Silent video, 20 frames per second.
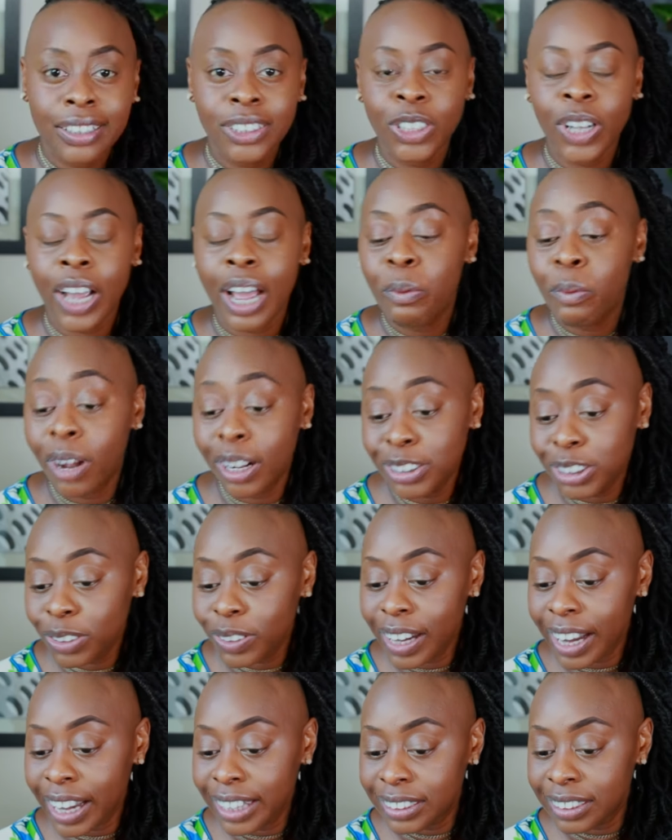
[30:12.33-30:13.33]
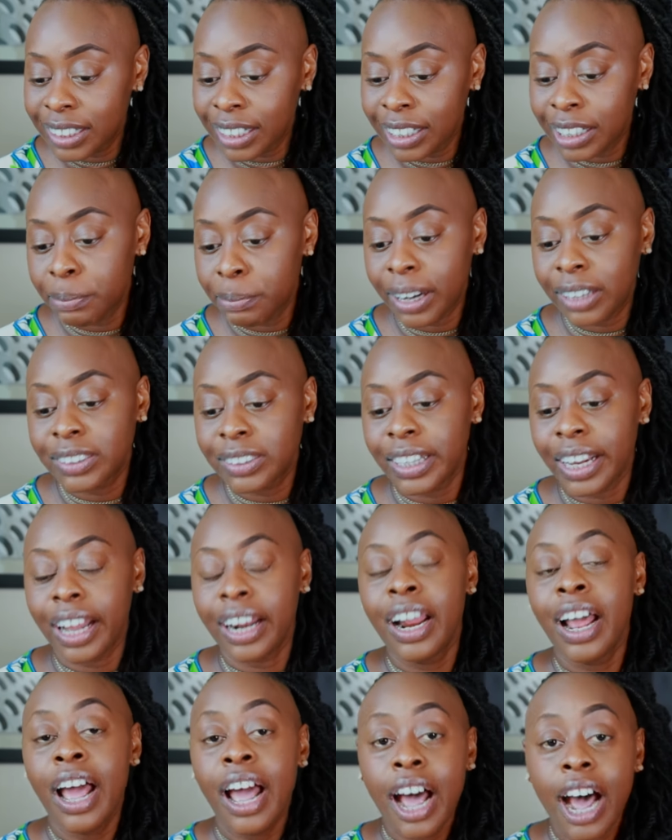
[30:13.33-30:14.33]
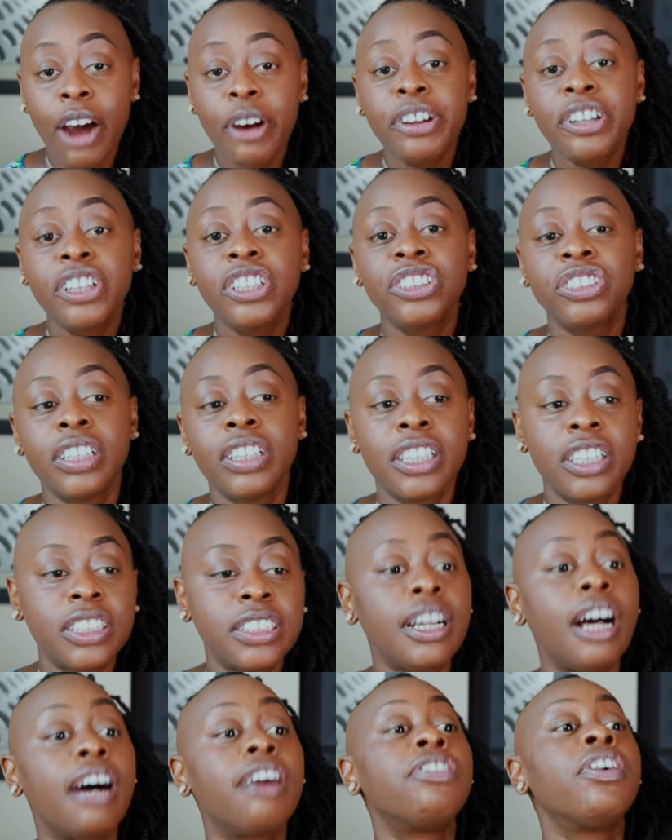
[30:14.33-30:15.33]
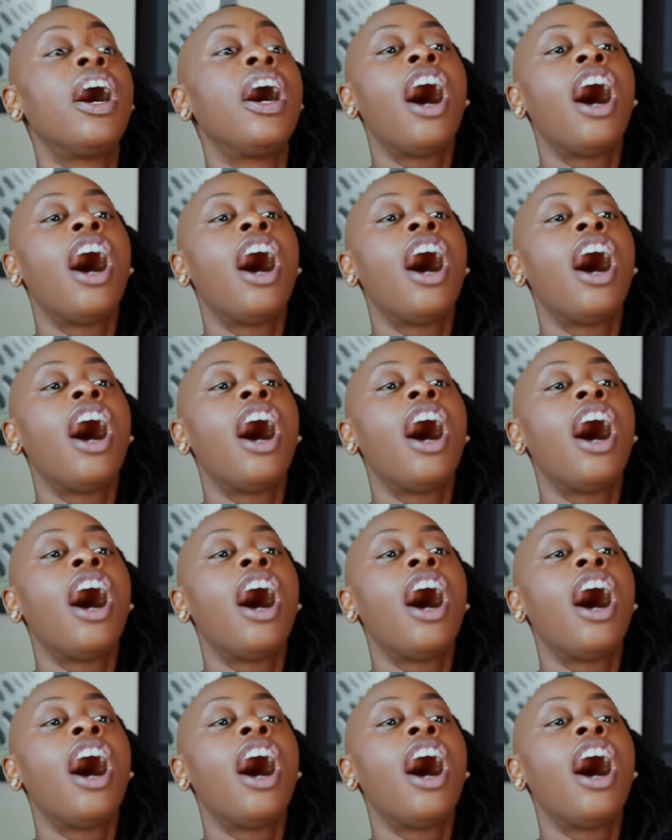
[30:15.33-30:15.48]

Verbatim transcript: So I want you guys to think about that. How are you treating yourself?